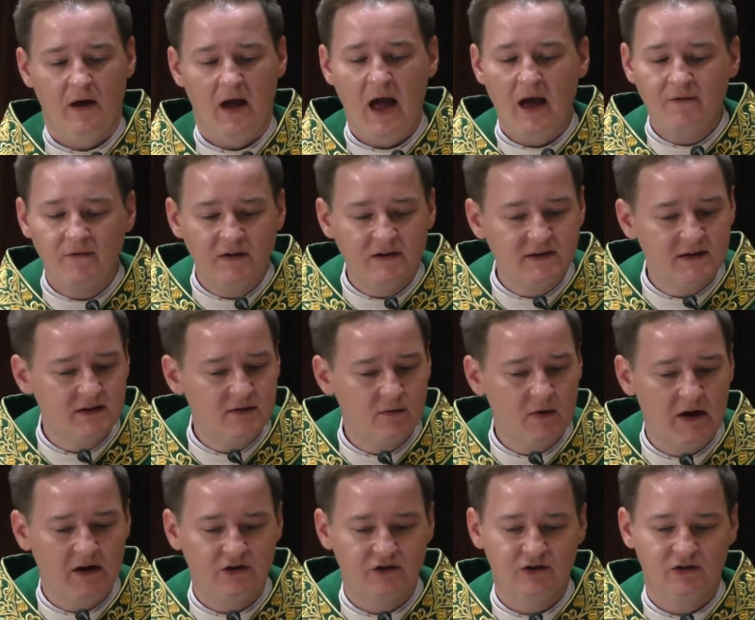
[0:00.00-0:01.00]
Every
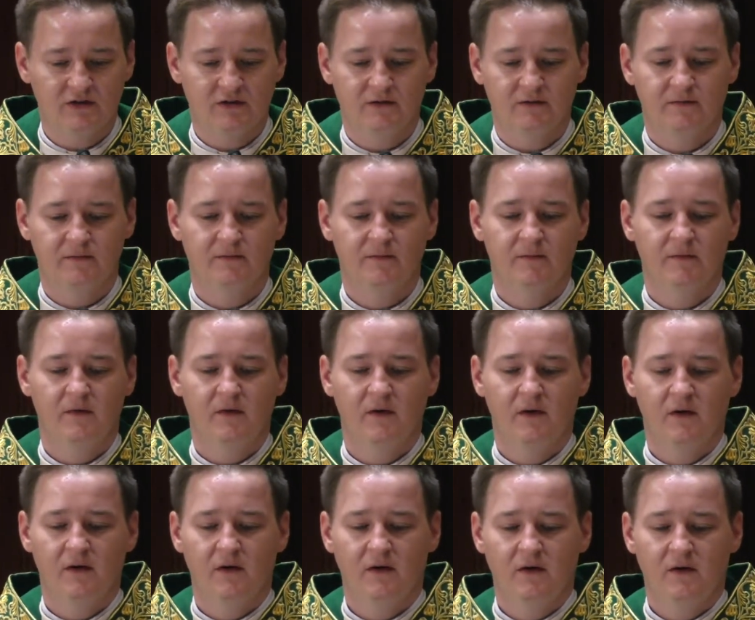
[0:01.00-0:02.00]
situation,
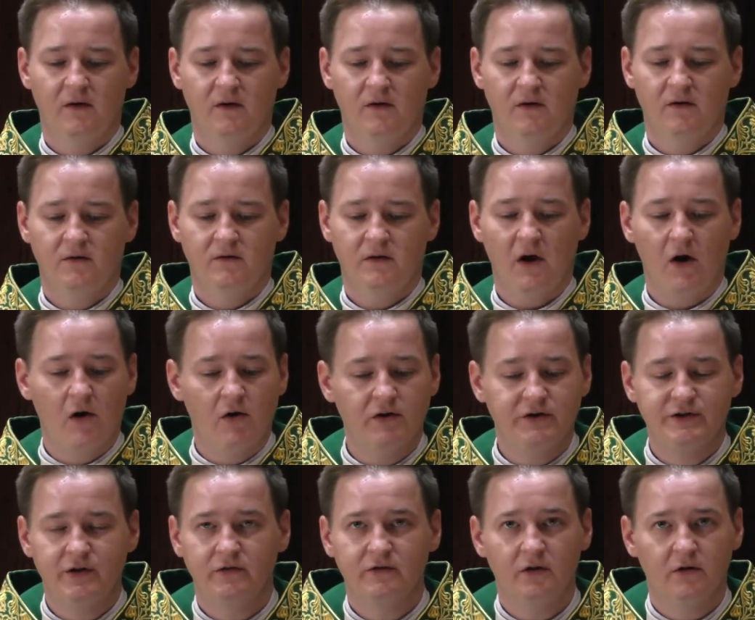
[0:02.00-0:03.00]
the
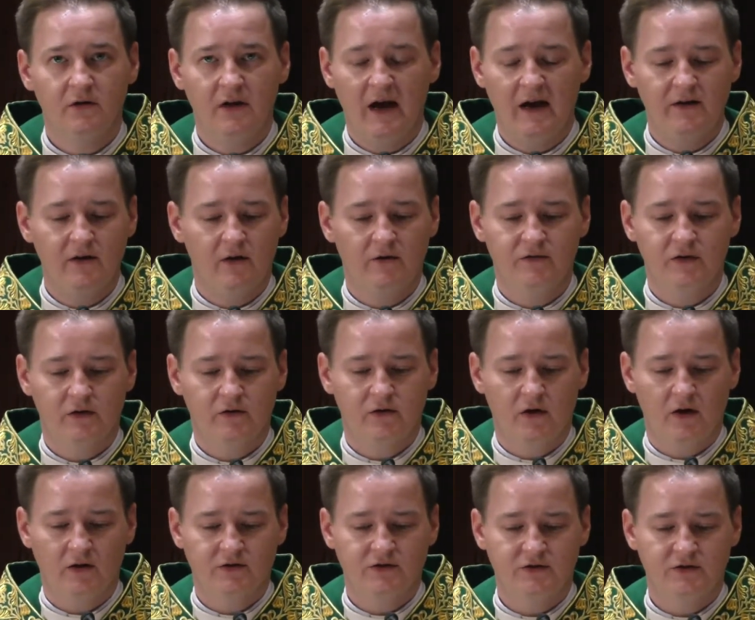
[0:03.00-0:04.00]
horizontal line of the
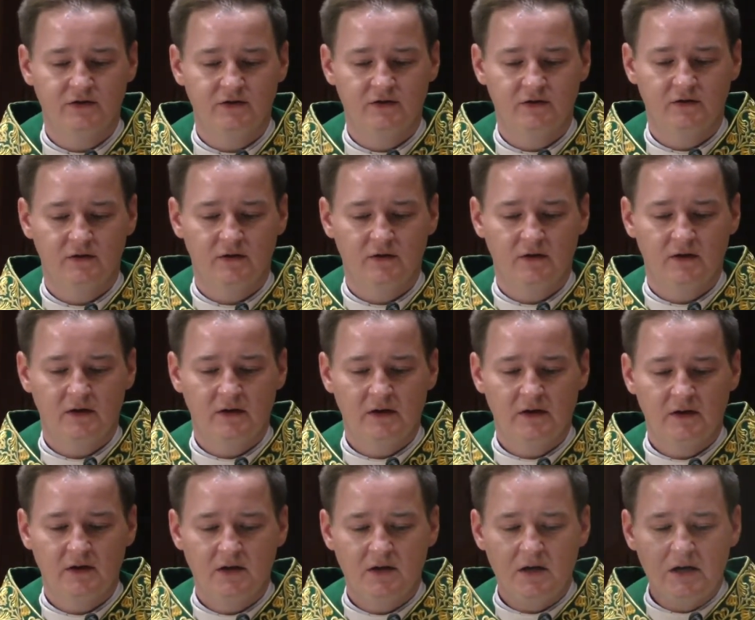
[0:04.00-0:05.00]
cross,
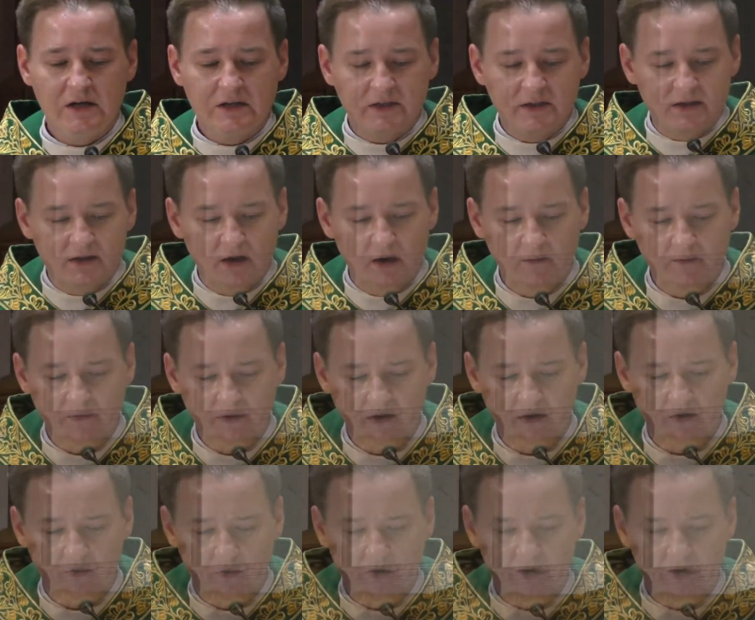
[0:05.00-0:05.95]
is something